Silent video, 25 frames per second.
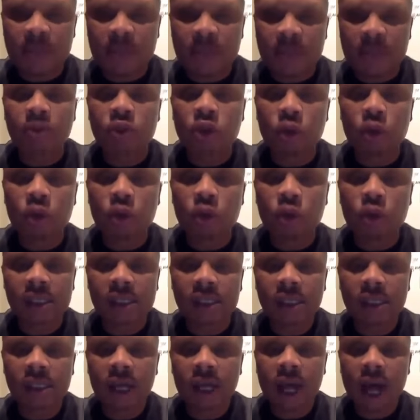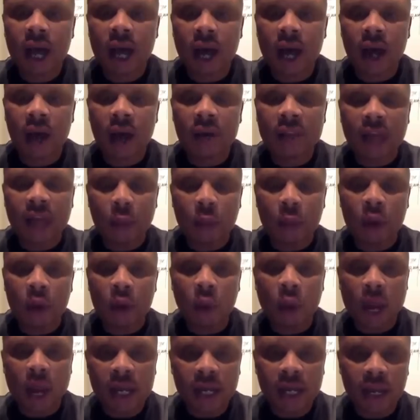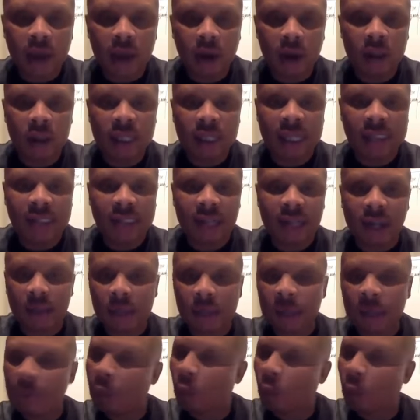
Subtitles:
out to us, that we're waiting on, that's coming.